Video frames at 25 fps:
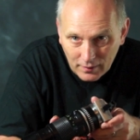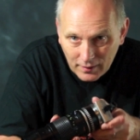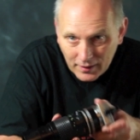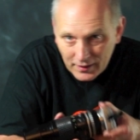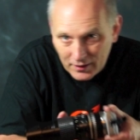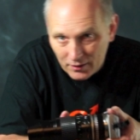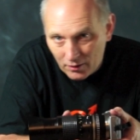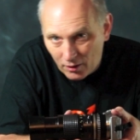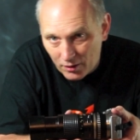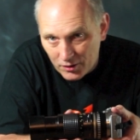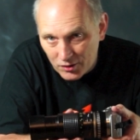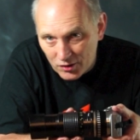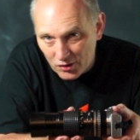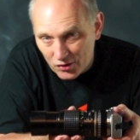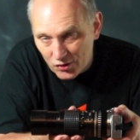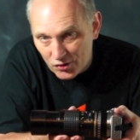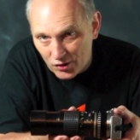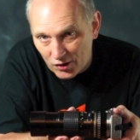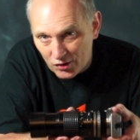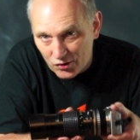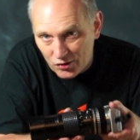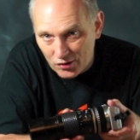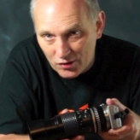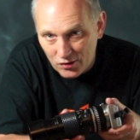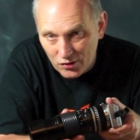late
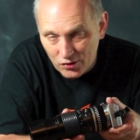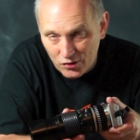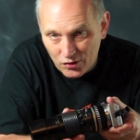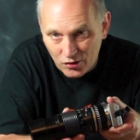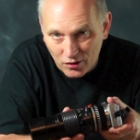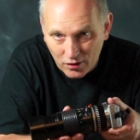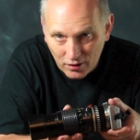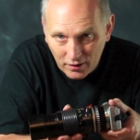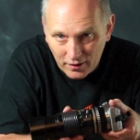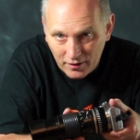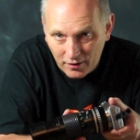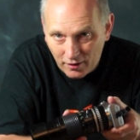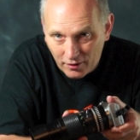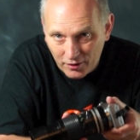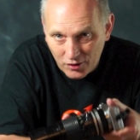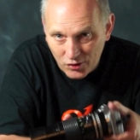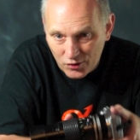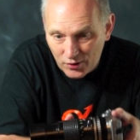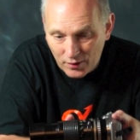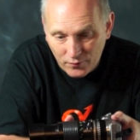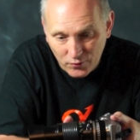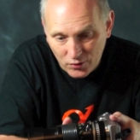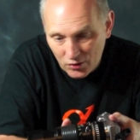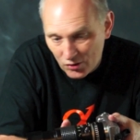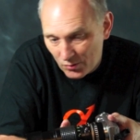1960s, early
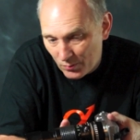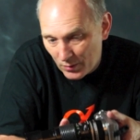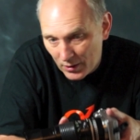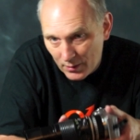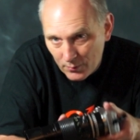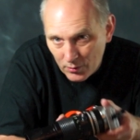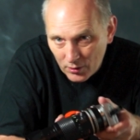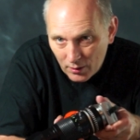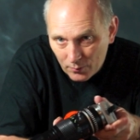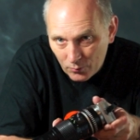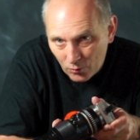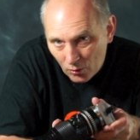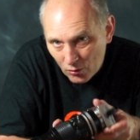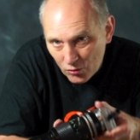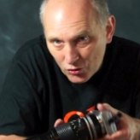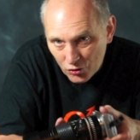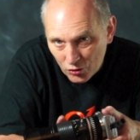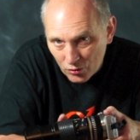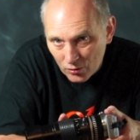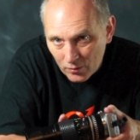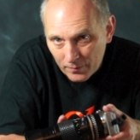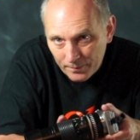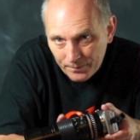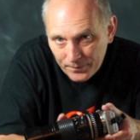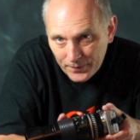1970s maybe, I'm
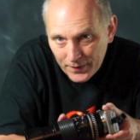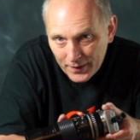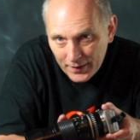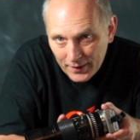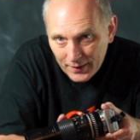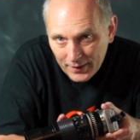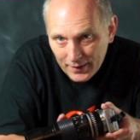not sure.